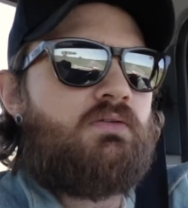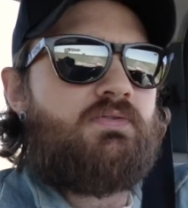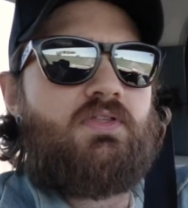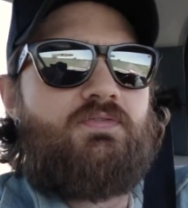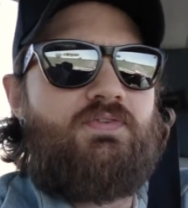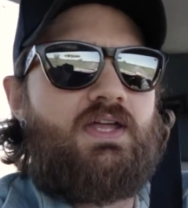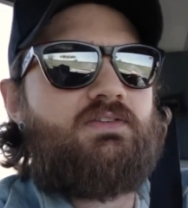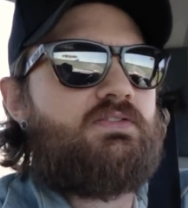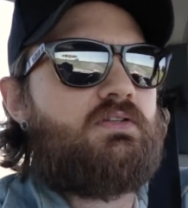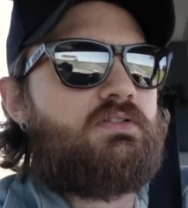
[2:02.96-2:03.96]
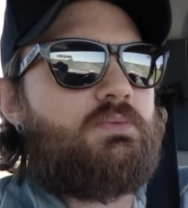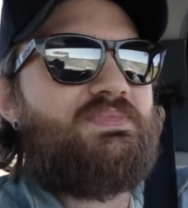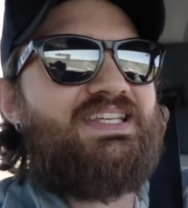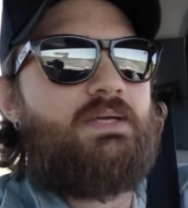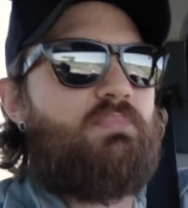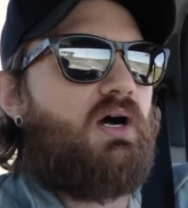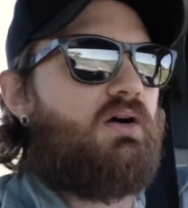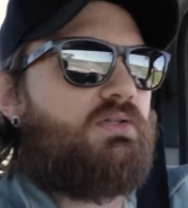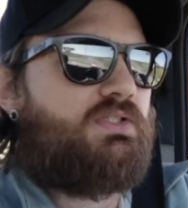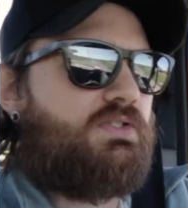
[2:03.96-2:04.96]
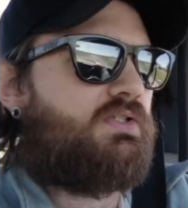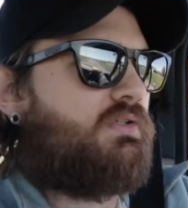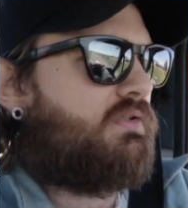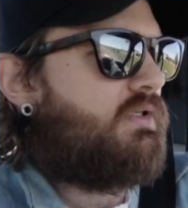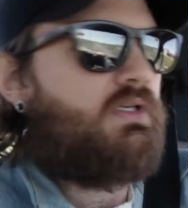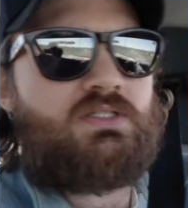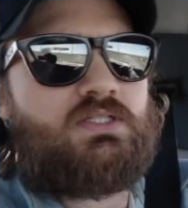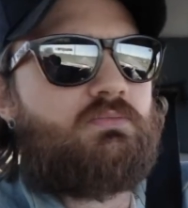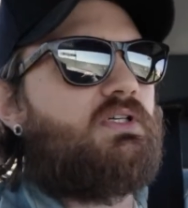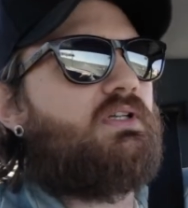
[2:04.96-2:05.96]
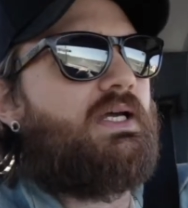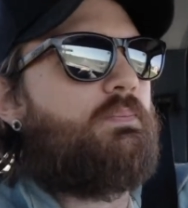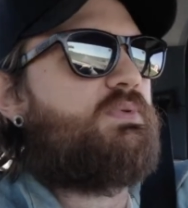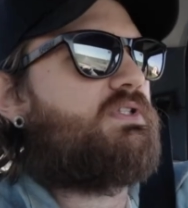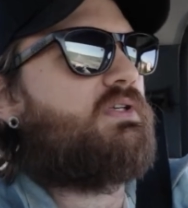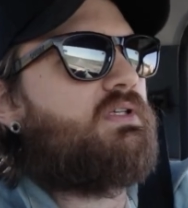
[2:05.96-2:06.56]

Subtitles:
for the fence, some T-posts, some clips.